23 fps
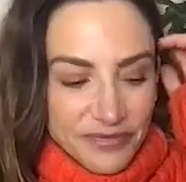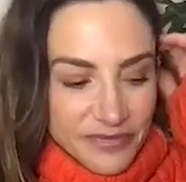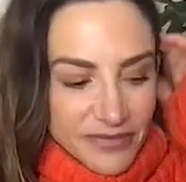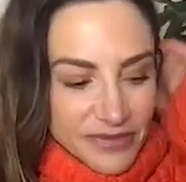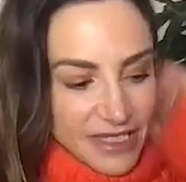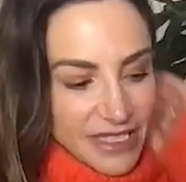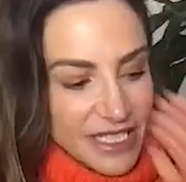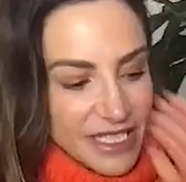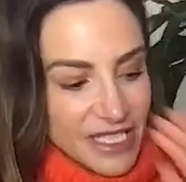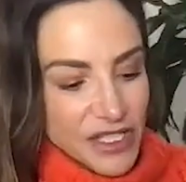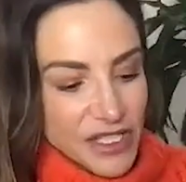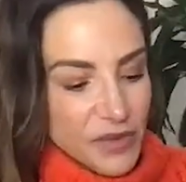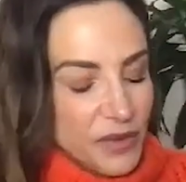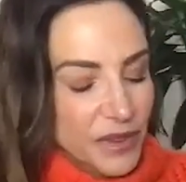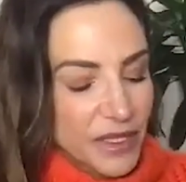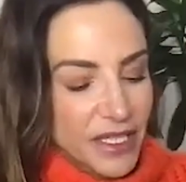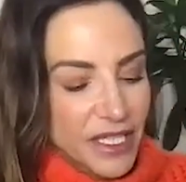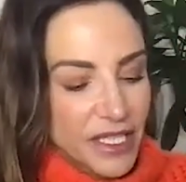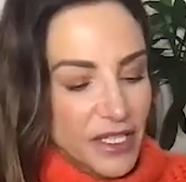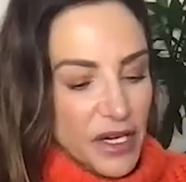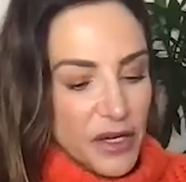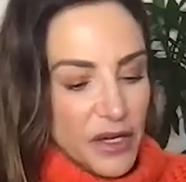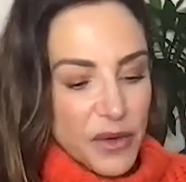It's a really
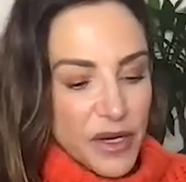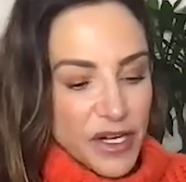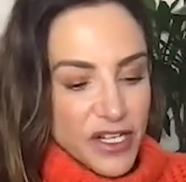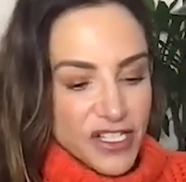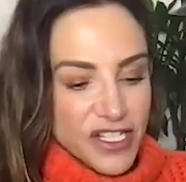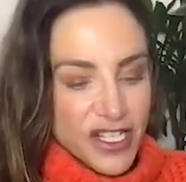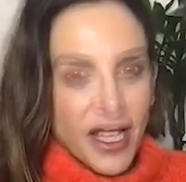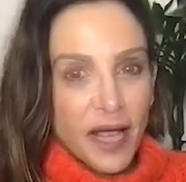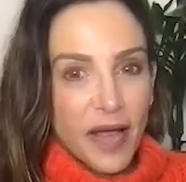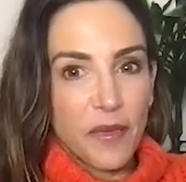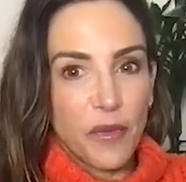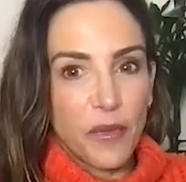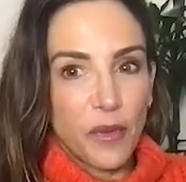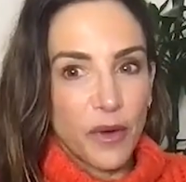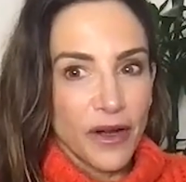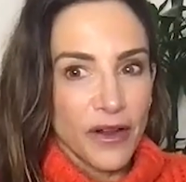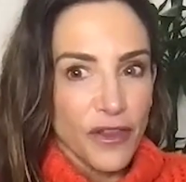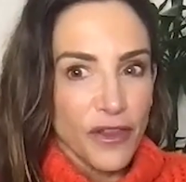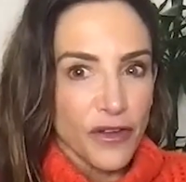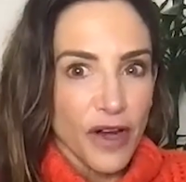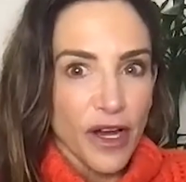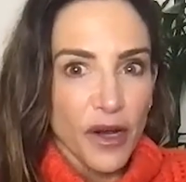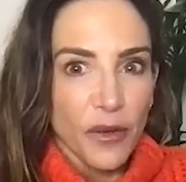good question. One of the
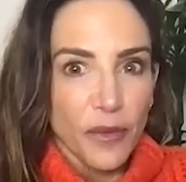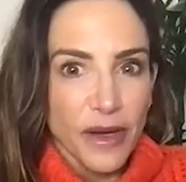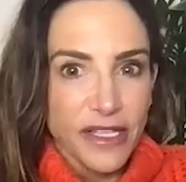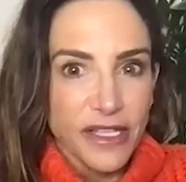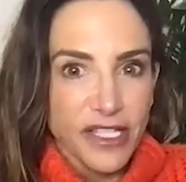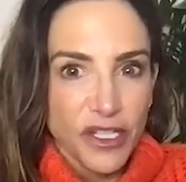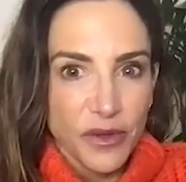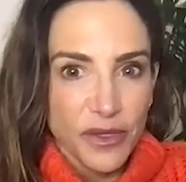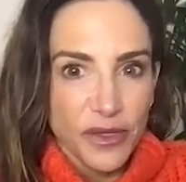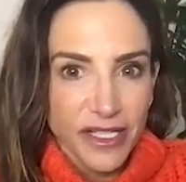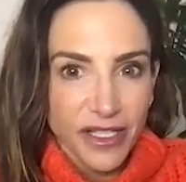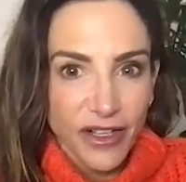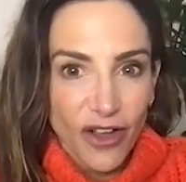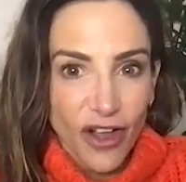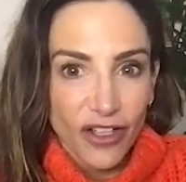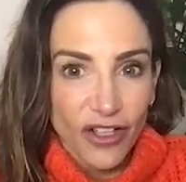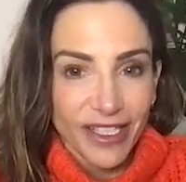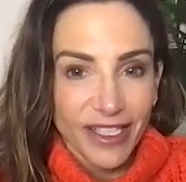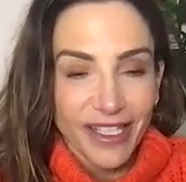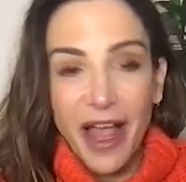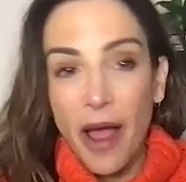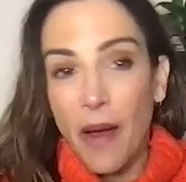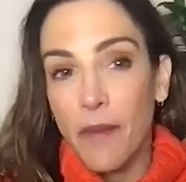great ways to do is called the
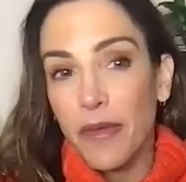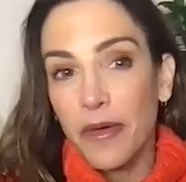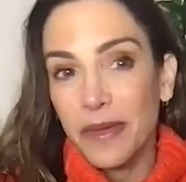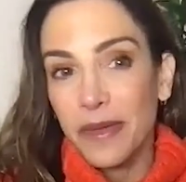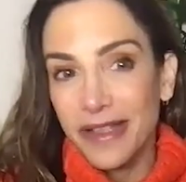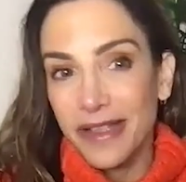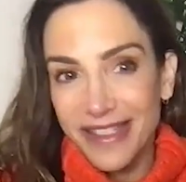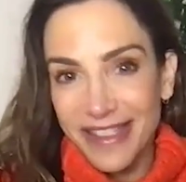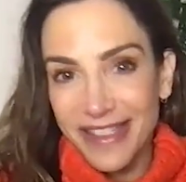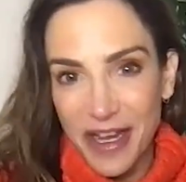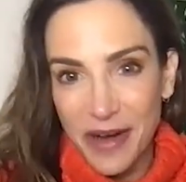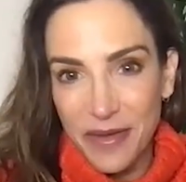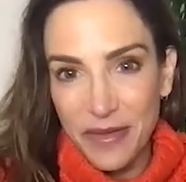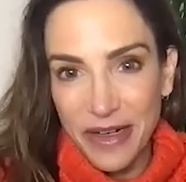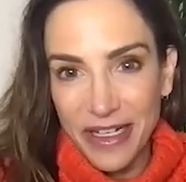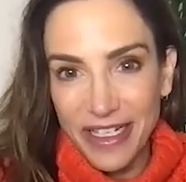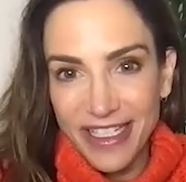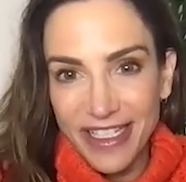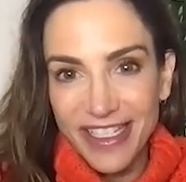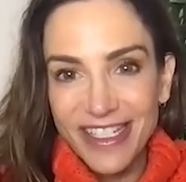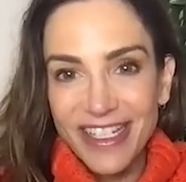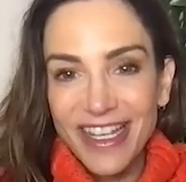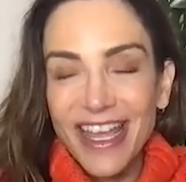compliment sandwich.